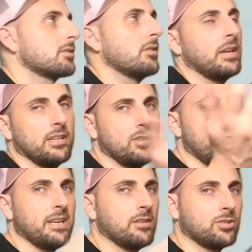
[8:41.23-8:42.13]
So yeah,
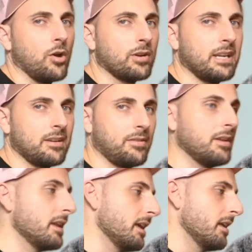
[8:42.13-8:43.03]
you made a token out of
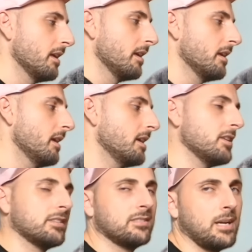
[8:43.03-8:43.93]
thin air and
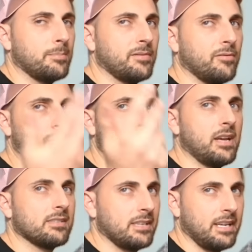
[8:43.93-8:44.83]
you get dumped at
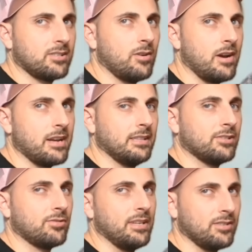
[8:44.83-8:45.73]
4,000x higher,
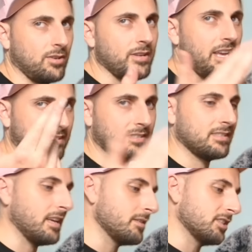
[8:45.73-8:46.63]
literally. So
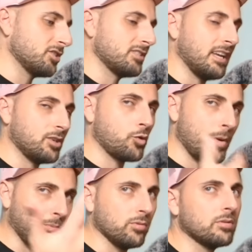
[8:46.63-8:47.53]
yes, it's just that
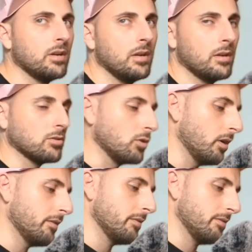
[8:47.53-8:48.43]
Cripple
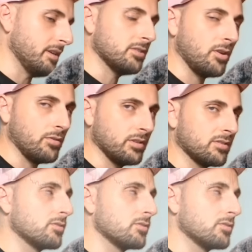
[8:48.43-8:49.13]
got the tokens,